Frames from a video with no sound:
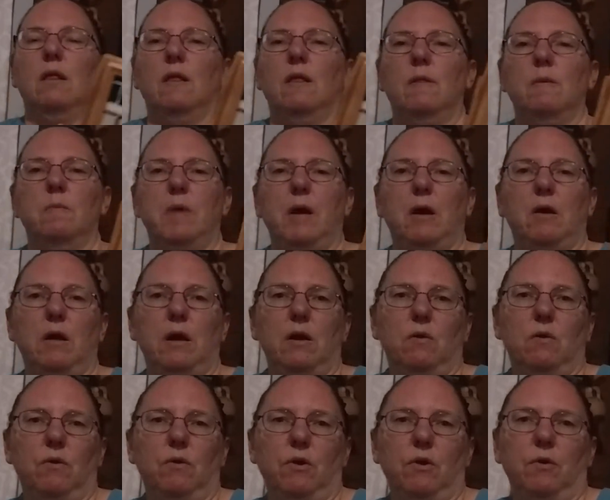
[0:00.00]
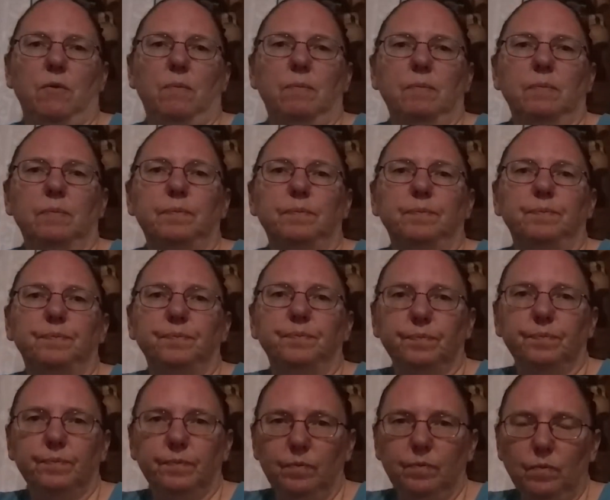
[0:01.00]
set them down. I don't know.
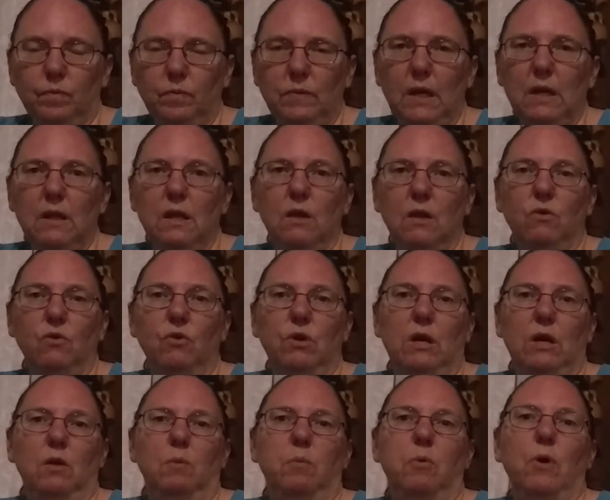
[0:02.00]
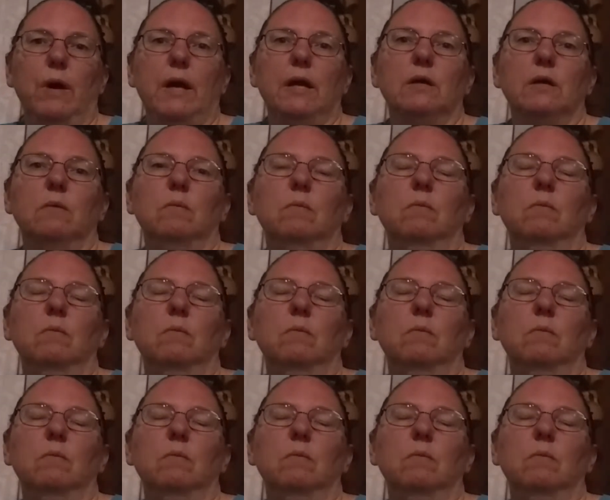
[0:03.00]
These are needlepoint.